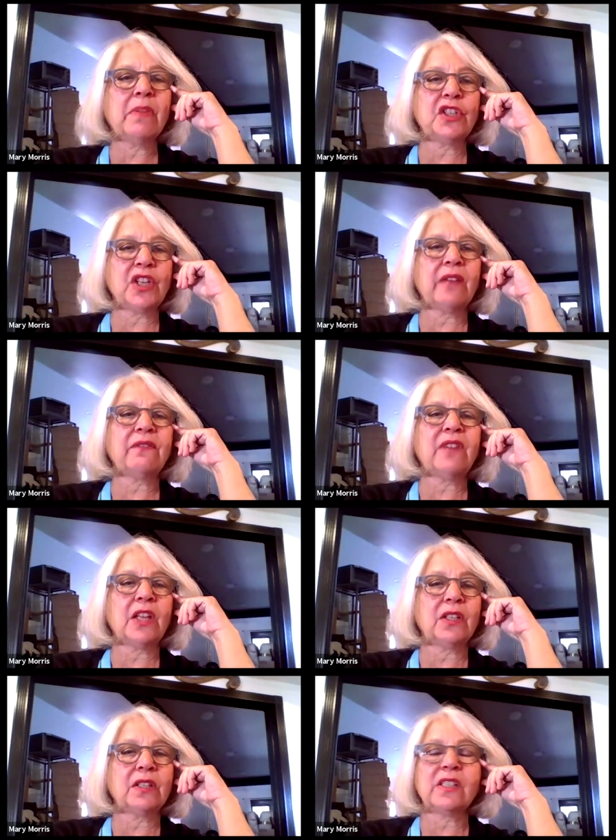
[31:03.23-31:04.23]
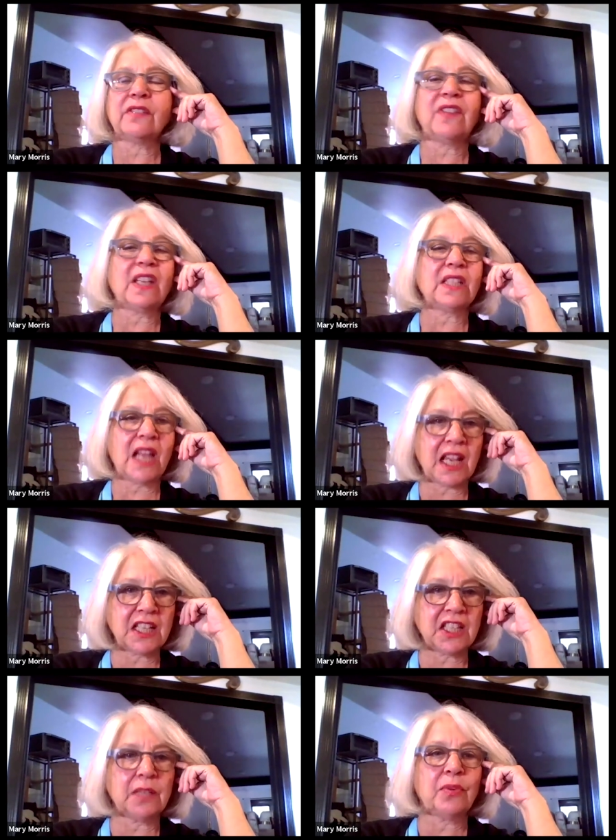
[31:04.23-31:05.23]
John Vaillant. It's a
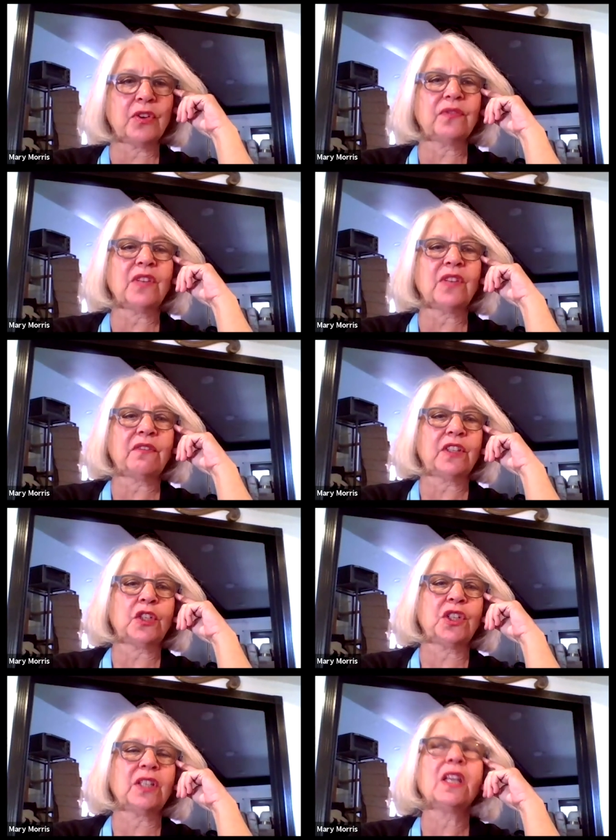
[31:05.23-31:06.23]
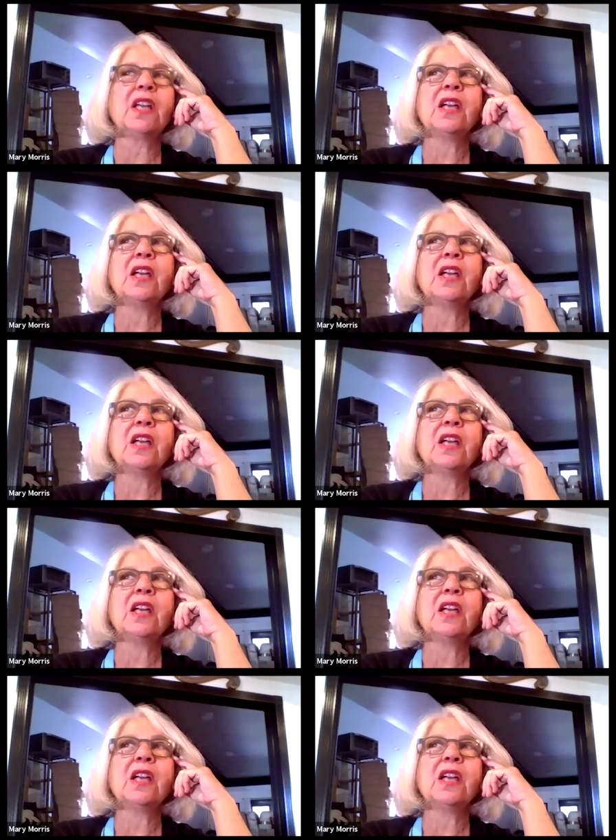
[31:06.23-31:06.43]
fantastic book of nonfiction.